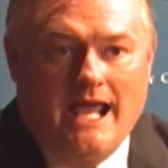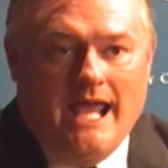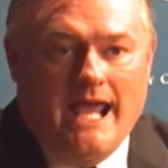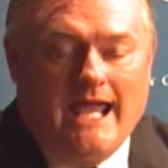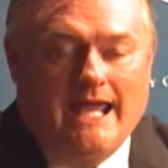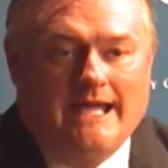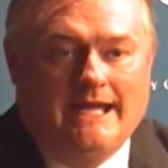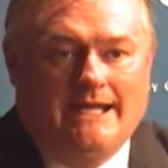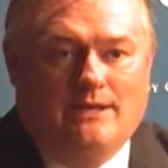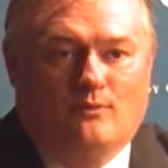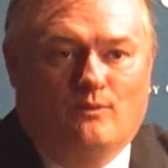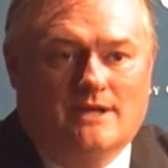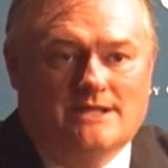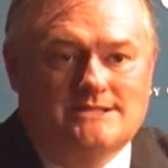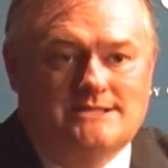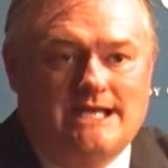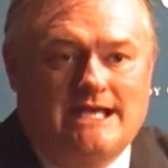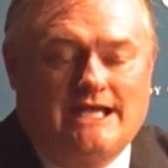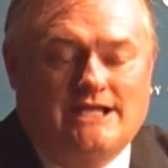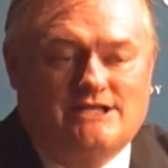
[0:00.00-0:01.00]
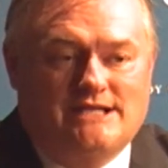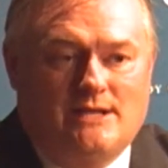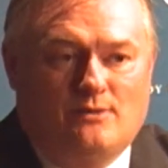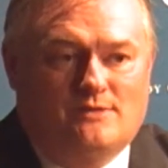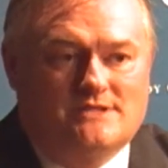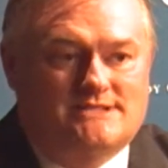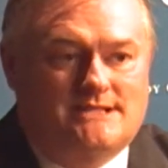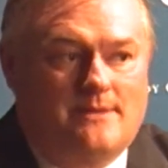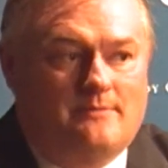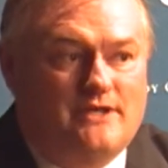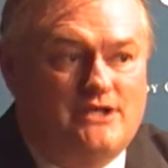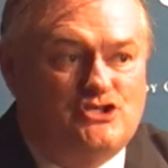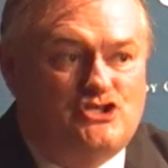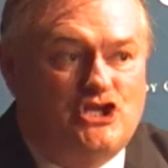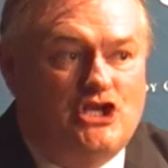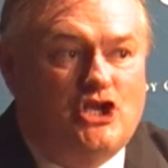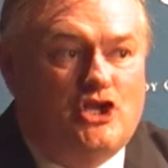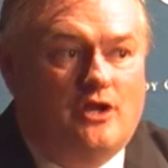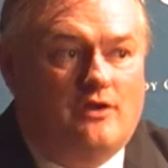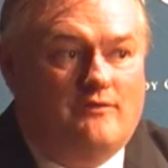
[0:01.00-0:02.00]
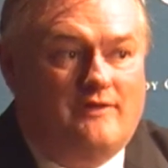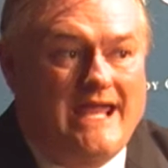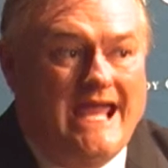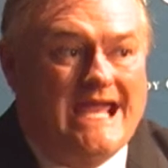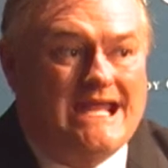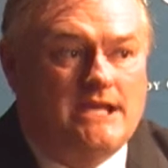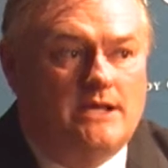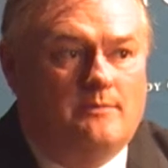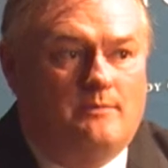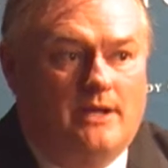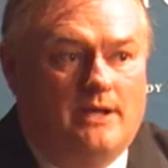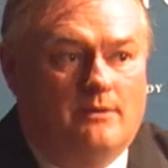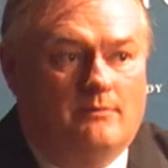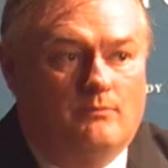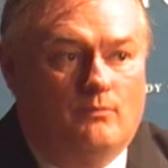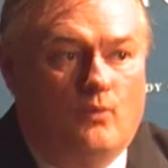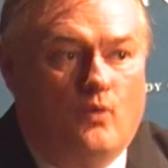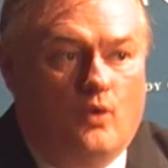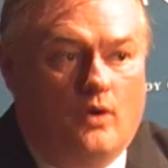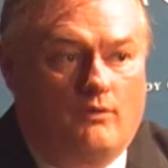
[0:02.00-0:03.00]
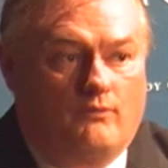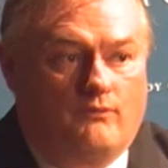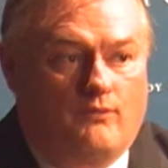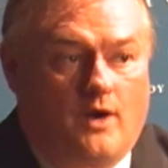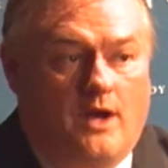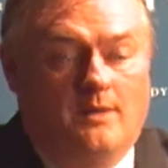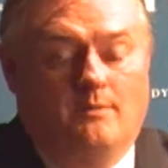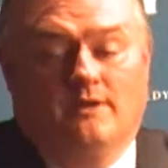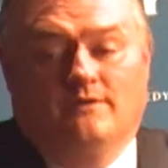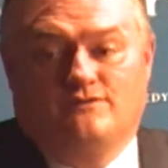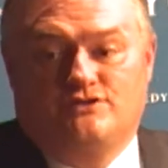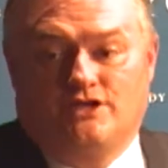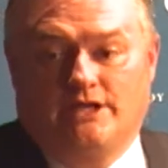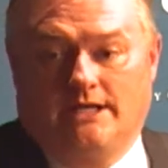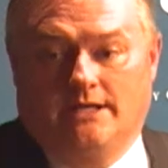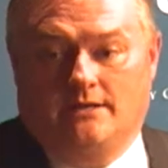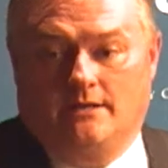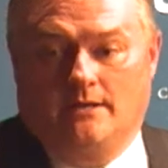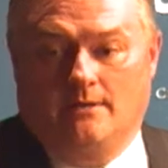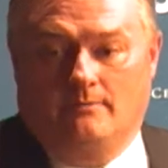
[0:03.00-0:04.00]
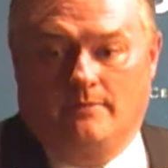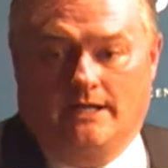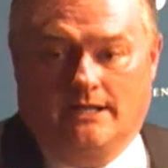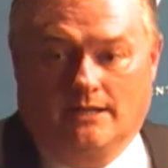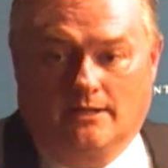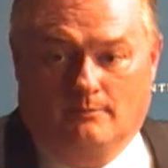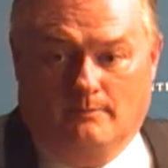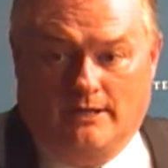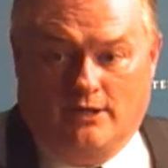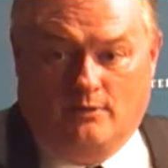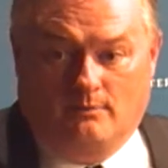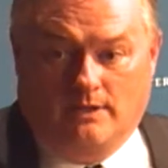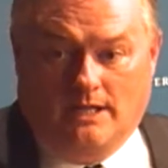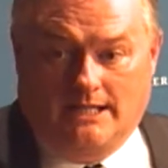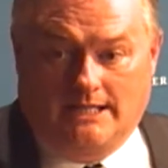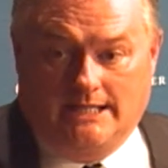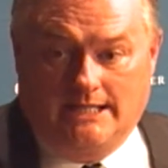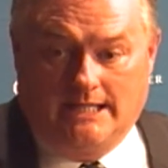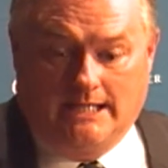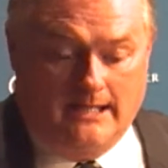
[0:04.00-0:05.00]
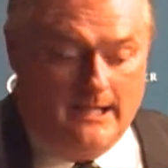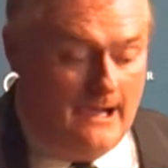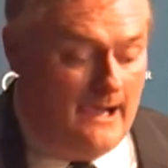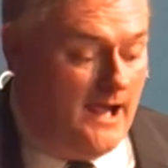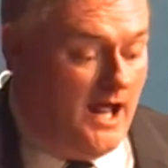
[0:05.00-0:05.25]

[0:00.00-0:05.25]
and it was something she could have gained a bit more from if she had been a little better plugged in.